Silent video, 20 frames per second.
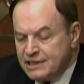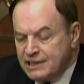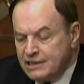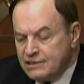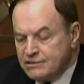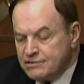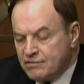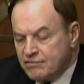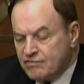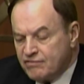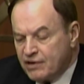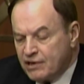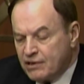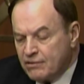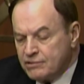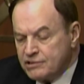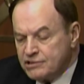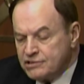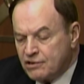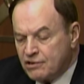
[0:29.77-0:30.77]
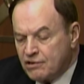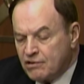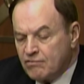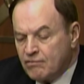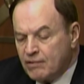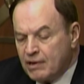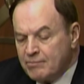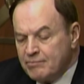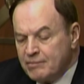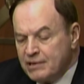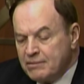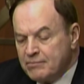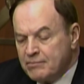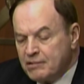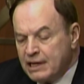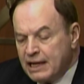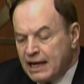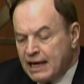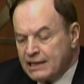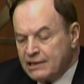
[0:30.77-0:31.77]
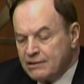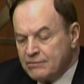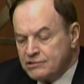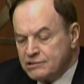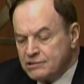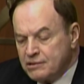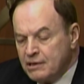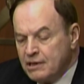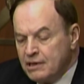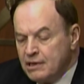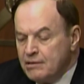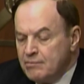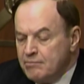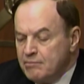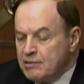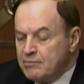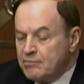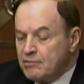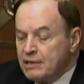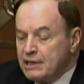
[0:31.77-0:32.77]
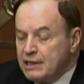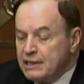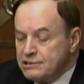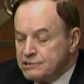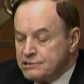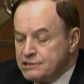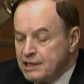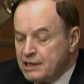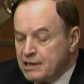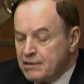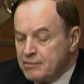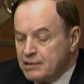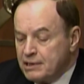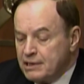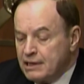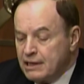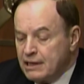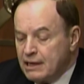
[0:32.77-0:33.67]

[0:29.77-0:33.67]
deeds of the Federal Reserve while Ben Bernanke was a member and its chairman,